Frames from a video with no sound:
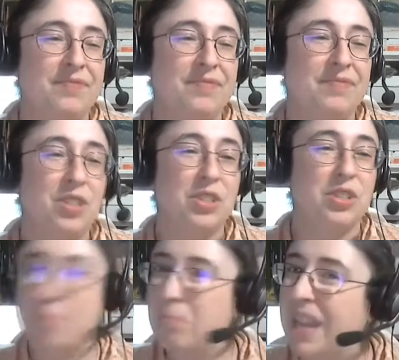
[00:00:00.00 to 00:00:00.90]
So
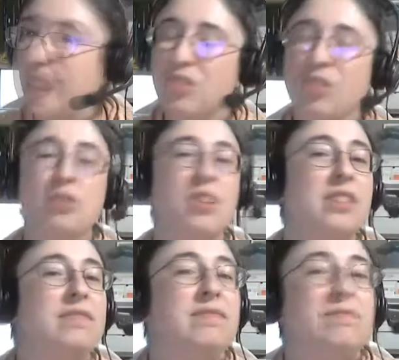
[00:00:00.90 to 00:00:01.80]
just plain circle
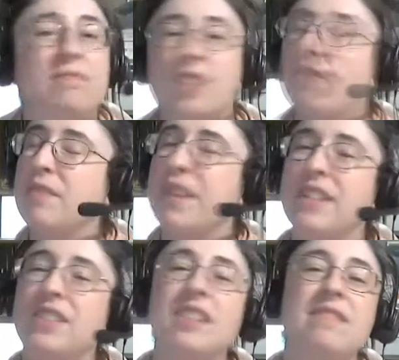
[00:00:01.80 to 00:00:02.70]
skirt, nothing
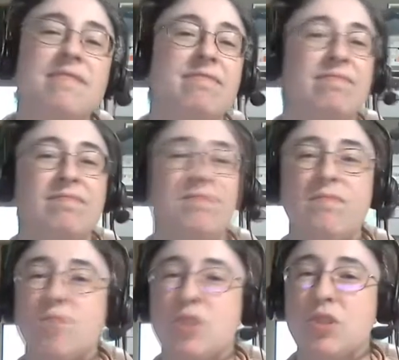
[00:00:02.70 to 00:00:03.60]
fancy.
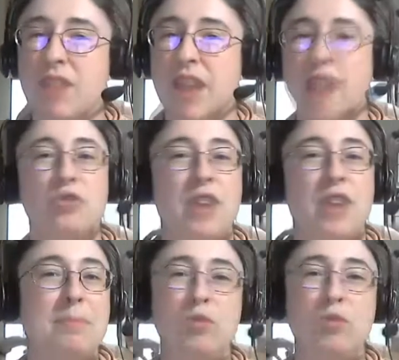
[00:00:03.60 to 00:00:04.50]
Just add
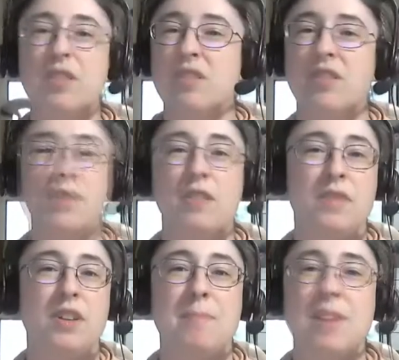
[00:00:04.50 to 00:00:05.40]
straps to it instead
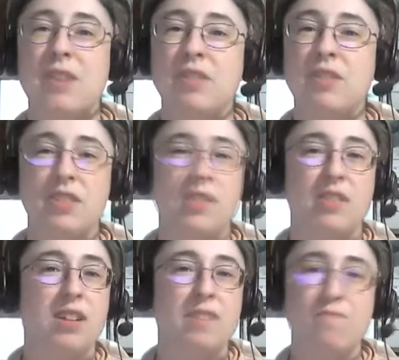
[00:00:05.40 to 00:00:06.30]
of the Mandarin style
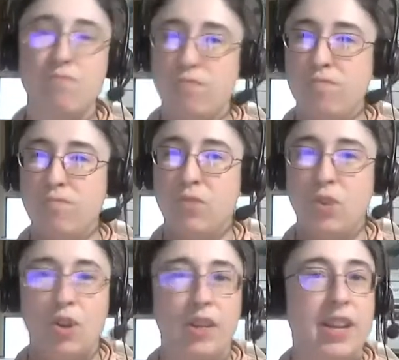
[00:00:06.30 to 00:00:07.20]
collar.
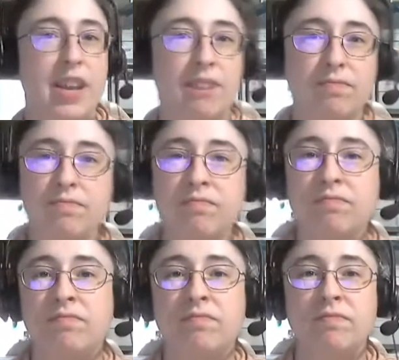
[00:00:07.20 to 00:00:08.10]
Call it a day.
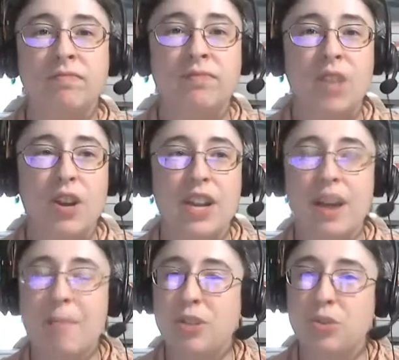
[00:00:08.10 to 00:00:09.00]
I already
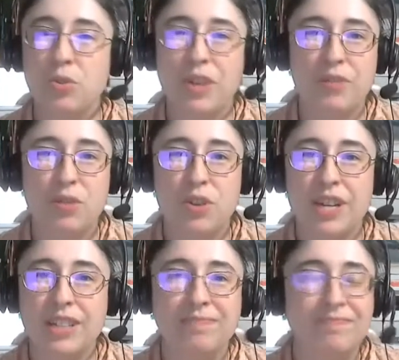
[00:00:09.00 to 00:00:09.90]
got my jewelry
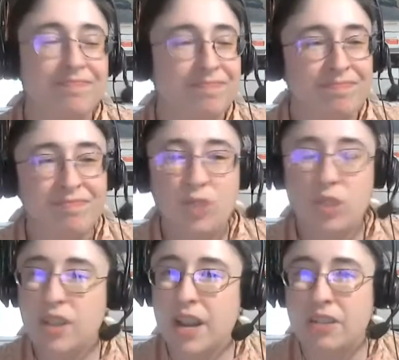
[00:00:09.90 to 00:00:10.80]
for it.
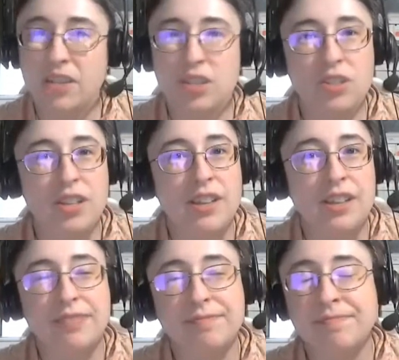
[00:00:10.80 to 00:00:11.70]
Just got to stitch it
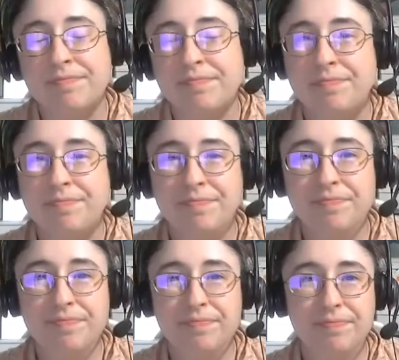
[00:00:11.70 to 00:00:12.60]
together.
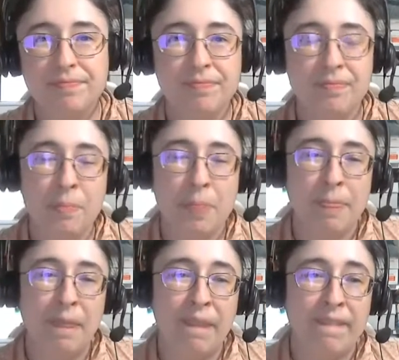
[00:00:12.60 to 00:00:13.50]
This
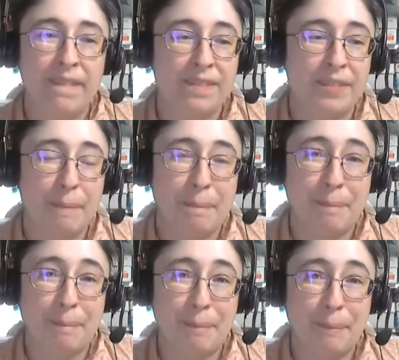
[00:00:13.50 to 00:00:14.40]
sounds like a brilliant
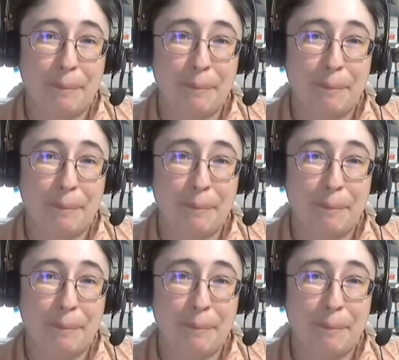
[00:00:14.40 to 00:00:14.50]
plan.